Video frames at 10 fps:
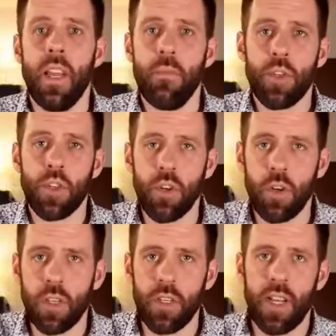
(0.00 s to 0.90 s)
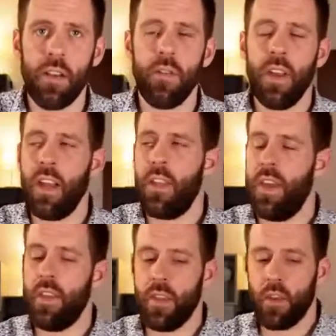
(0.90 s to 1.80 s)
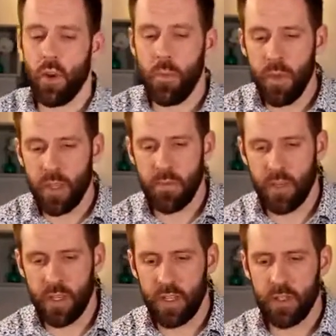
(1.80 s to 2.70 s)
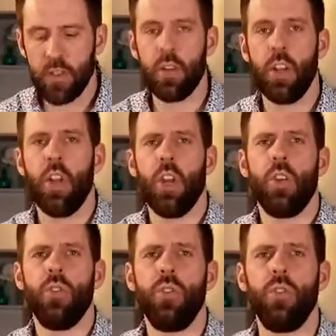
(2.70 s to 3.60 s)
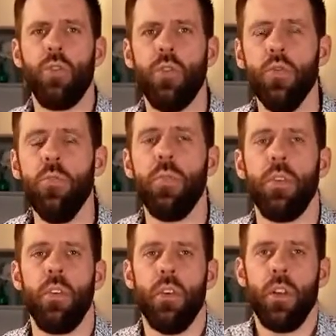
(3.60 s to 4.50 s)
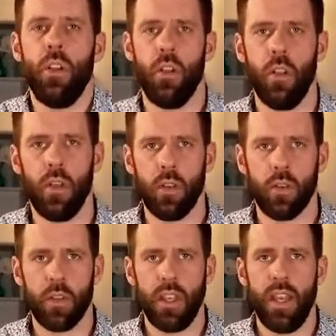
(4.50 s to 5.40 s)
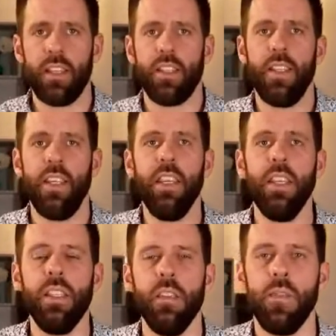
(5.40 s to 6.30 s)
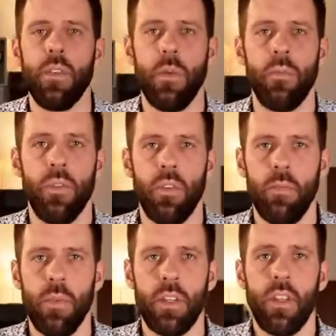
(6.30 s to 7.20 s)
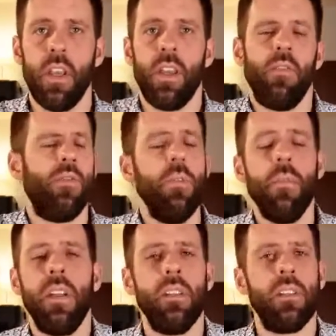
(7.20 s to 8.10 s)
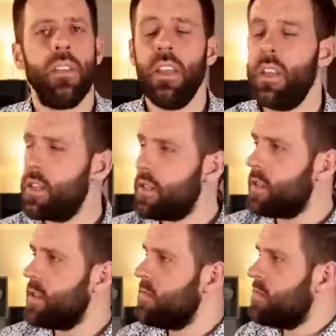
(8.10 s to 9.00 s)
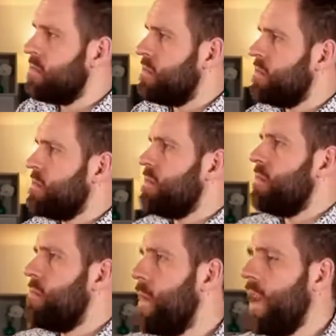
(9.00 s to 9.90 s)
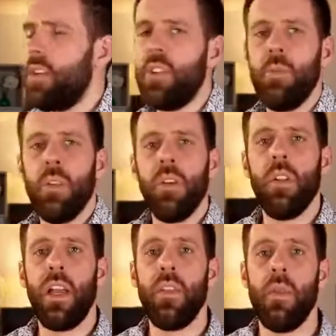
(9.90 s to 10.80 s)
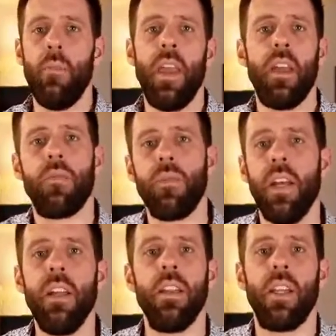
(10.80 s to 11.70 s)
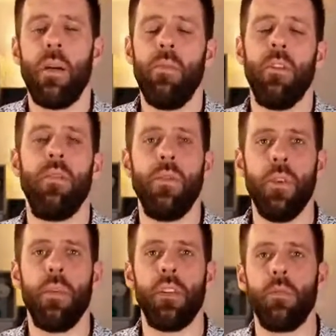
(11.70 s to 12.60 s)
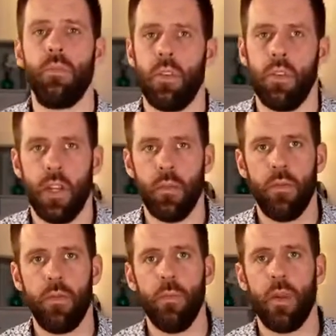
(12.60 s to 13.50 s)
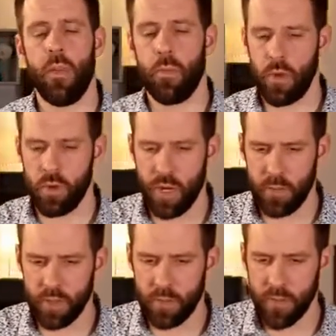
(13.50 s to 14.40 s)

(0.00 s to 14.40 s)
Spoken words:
short enough that the commitment is not super long. It's easy for them to commit. 3 months is manageable, and they may have done a couple of 3-month programs.